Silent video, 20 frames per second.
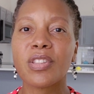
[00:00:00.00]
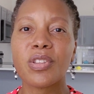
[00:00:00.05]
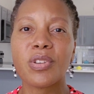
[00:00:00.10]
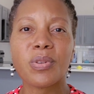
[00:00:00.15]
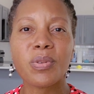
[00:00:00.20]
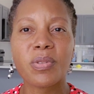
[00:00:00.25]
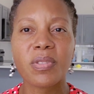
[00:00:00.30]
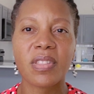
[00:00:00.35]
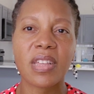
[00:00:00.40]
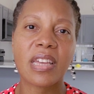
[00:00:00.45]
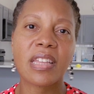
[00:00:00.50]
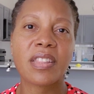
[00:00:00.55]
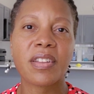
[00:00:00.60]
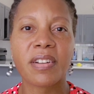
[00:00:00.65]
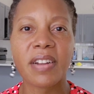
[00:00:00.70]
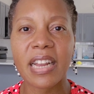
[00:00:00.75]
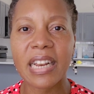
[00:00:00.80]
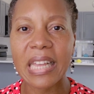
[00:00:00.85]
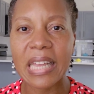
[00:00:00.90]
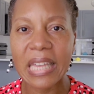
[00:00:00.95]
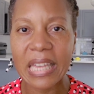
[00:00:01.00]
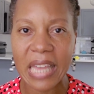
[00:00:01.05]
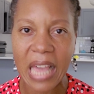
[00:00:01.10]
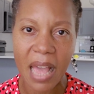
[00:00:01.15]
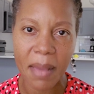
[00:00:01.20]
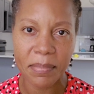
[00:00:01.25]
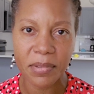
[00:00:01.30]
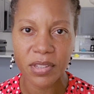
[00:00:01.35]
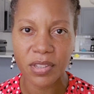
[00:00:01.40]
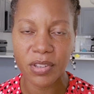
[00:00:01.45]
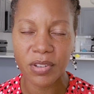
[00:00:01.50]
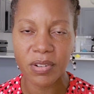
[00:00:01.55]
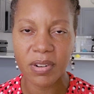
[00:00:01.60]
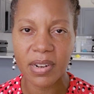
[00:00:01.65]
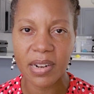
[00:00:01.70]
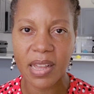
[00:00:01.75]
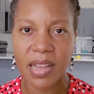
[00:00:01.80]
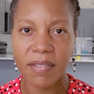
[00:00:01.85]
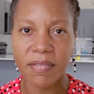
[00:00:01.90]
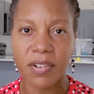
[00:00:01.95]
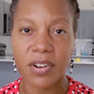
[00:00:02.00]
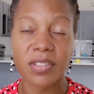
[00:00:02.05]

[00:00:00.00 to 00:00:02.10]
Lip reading: Do you think there are any gaps in your life?